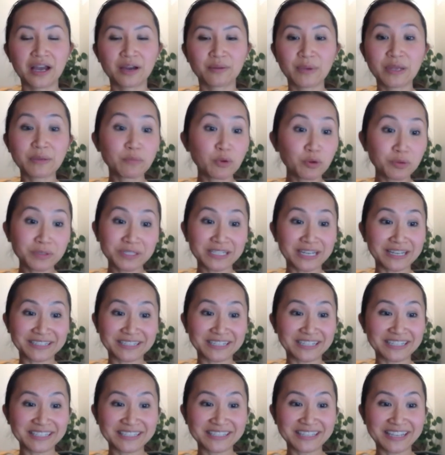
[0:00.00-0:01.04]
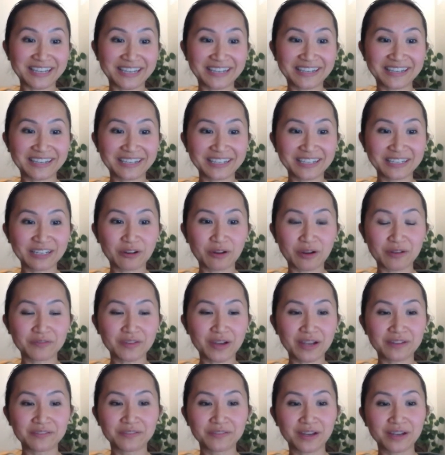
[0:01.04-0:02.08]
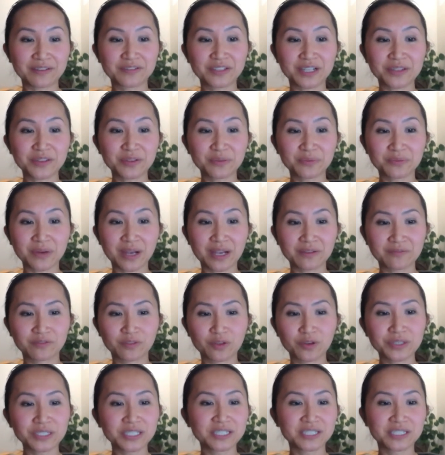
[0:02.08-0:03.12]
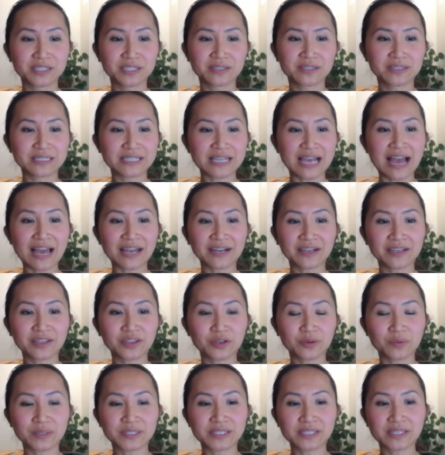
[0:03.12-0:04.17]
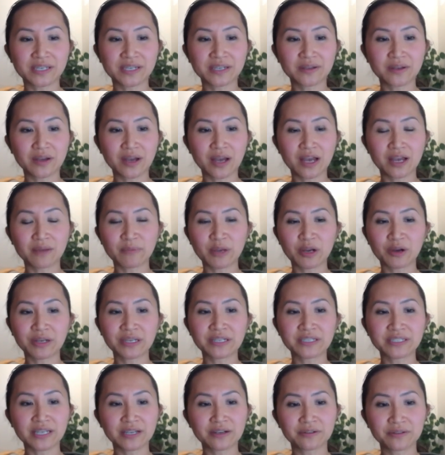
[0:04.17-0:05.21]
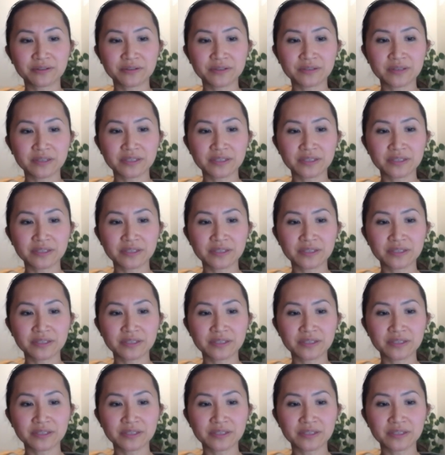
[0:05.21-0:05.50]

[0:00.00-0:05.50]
and most dentists, like, you know, I've looked into the data. There was a American Dental